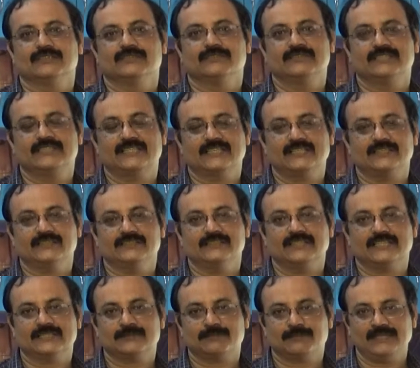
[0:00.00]
we can
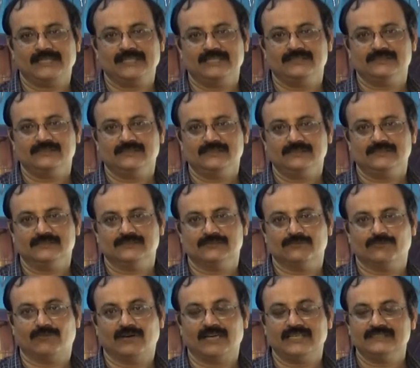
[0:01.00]
explain
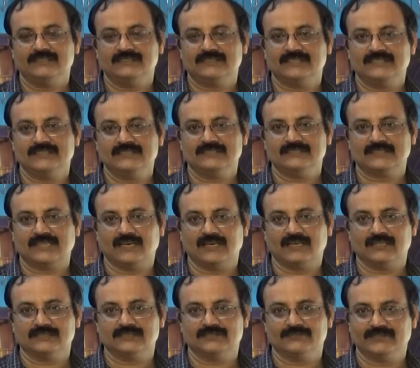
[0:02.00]
why the things
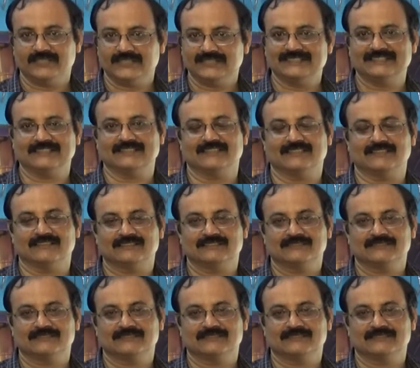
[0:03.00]
are the way they are.